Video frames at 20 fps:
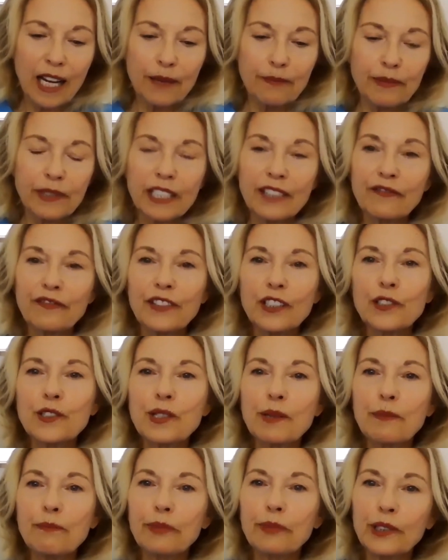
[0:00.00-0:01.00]
But if there's
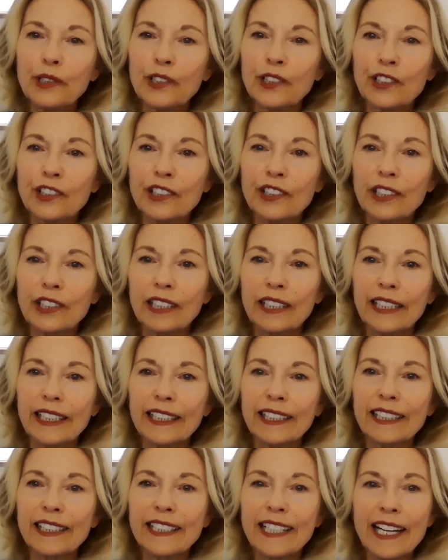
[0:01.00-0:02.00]
a bird
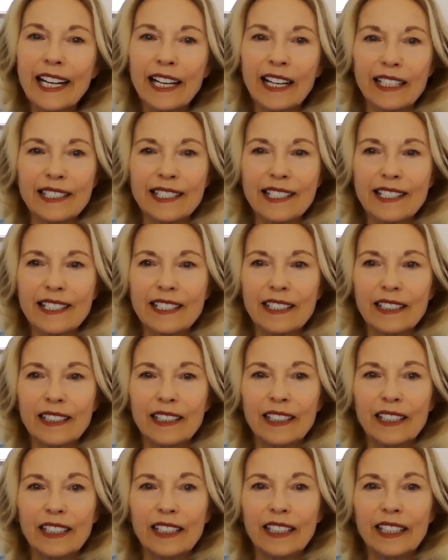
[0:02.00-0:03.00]
in a nest
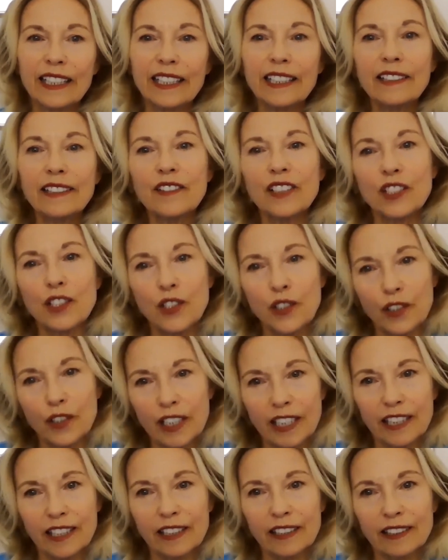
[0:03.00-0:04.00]
in the
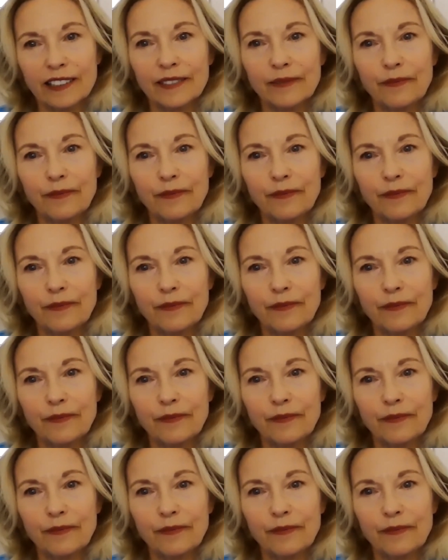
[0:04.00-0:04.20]
tree,